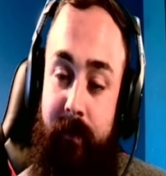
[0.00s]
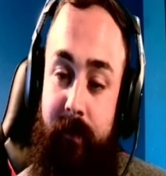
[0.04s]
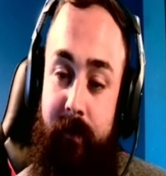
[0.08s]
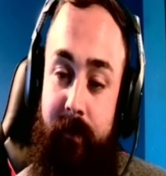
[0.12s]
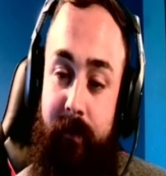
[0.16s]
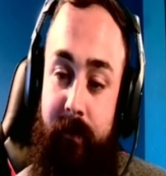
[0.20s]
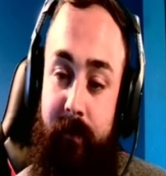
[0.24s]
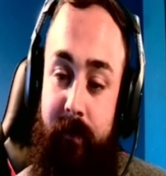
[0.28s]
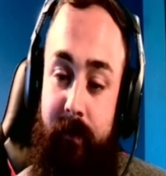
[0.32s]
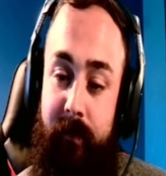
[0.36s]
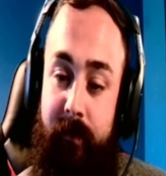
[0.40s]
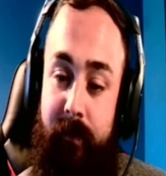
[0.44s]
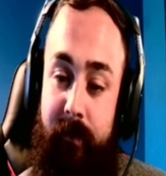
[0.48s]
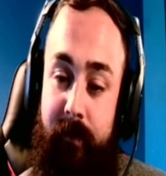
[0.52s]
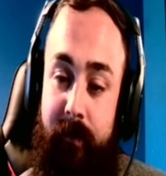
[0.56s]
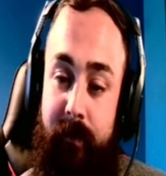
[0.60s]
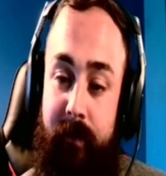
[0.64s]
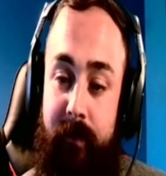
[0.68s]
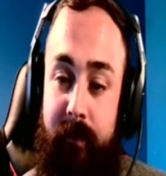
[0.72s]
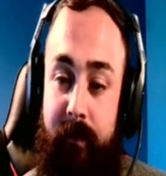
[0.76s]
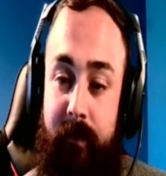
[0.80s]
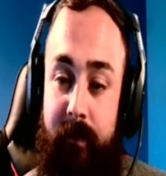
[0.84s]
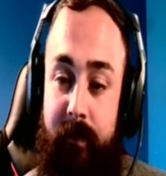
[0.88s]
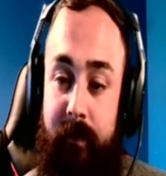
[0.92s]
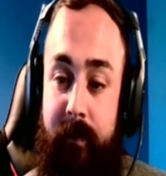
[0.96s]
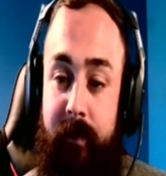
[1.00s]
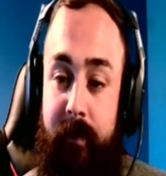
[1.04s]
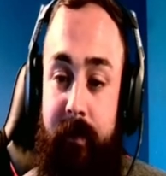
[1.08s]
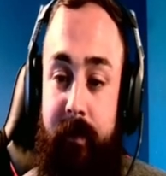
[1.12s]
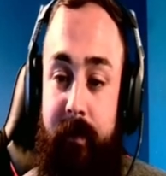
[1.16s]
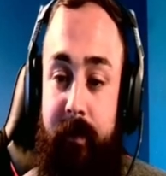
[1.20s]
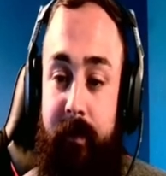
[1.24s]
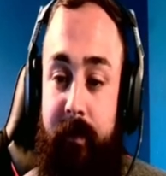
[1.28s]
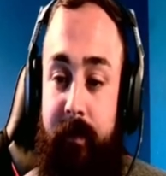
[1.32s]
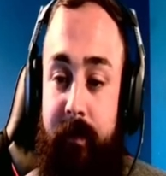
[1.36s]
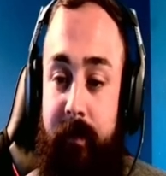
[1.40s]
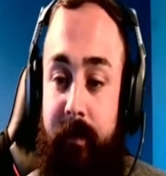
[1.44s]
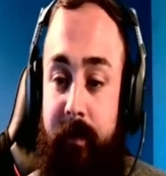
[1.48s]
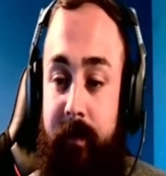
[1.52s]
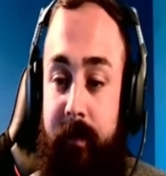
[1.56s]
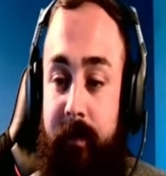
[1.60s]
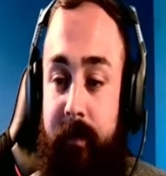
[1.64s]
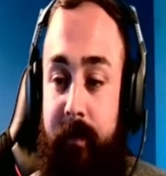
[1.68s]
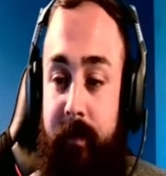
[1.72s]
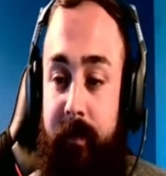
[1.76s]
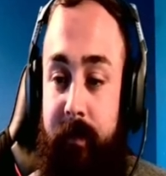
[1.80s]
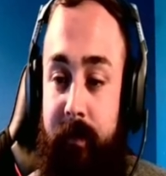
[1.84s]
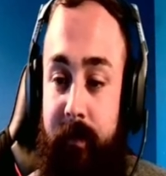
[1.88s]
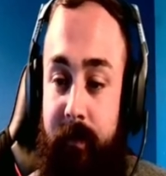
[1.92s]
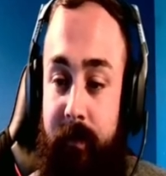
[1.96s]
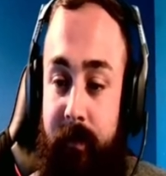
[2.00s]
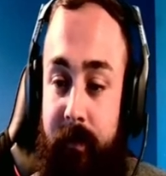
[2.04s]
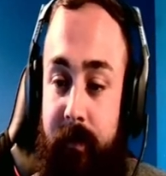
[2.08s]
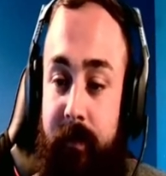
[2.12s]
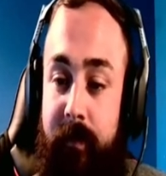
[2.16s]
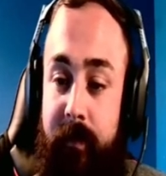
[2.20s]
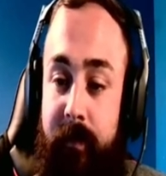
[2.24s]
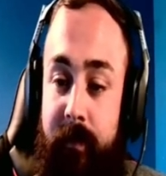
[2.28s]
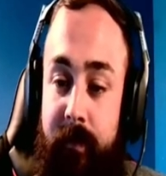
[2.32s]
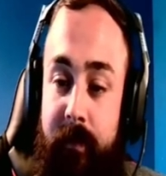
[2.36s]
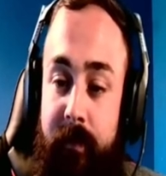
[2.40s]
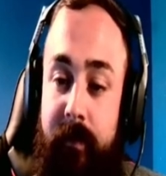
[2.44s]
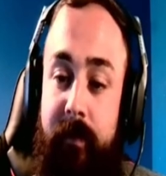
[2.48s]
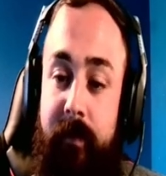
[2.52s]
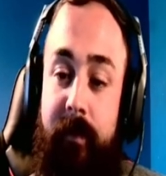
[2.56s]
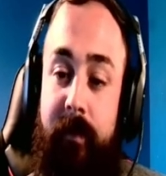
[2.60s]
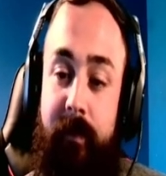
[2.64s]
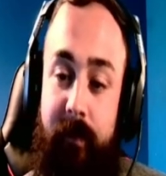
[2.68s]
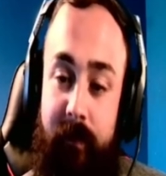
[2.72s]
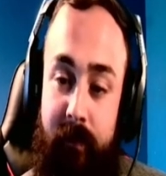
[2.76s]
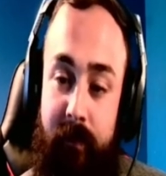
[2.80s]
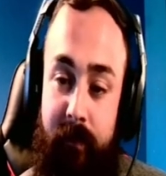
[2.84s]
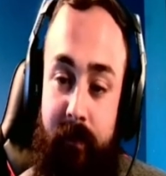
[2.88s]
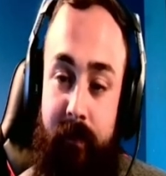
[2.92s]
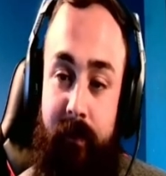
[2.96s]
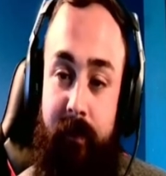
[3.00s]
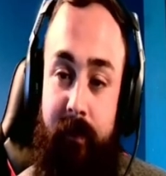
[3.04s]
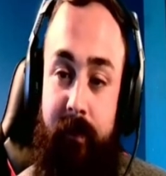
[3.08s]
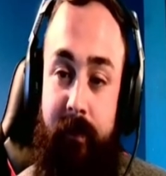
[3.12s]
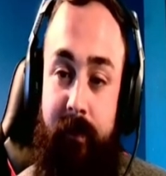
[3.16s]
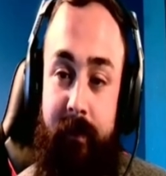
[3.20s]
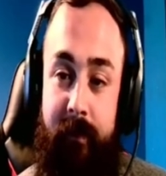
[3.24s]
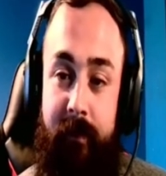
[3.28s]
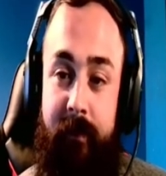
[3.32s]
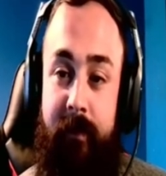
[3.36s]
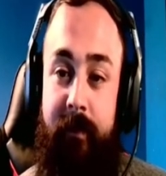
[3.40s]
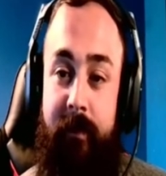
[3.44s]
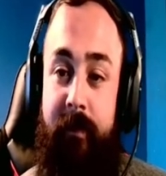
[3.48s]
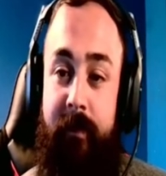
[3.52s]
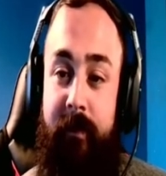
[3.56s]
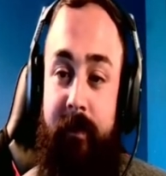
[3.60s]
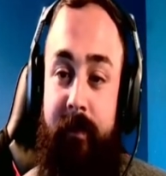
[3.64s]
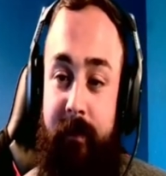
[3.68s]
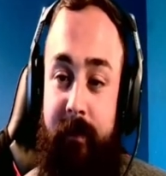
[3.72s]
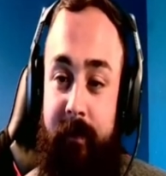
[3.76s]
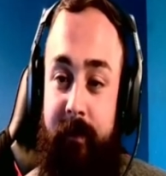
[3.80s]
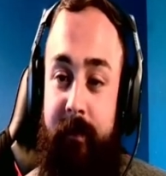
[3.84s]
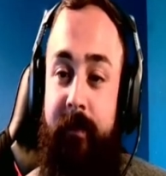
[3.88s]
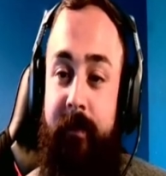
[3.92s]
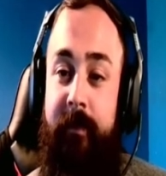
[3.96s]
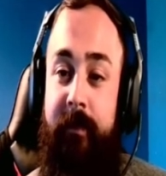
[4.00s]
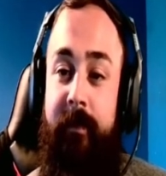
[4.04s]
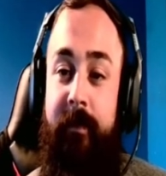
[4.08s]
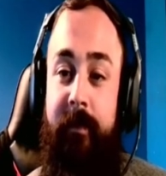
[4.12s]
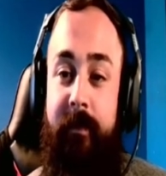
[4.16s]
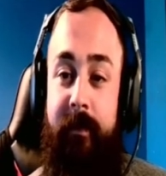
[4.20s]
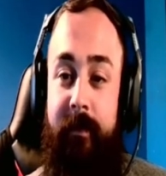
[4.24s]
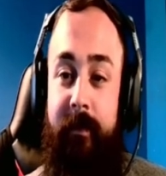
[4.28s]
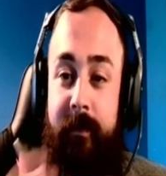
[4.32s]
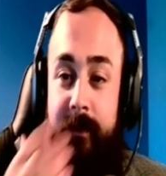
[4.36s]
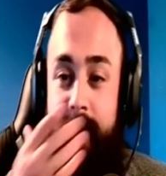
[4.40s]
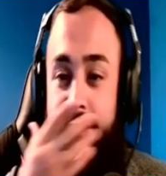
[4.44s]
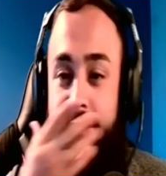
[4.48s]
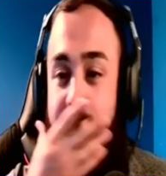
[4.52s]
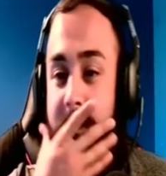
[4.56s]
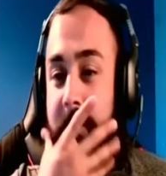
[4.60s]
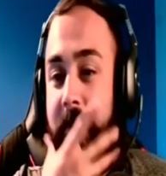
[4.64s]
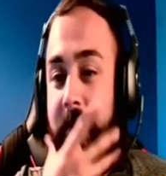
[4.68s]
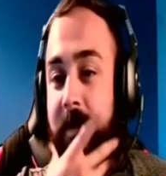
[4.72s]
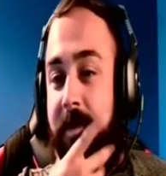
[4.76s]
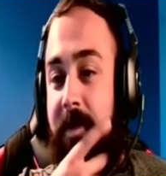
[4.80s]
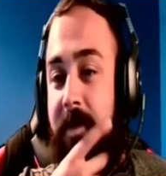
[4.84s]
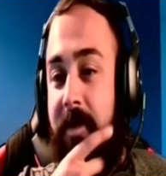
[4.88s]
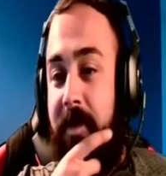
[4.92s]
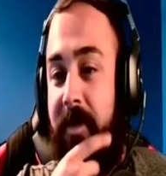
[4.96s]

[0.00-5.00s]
(silent)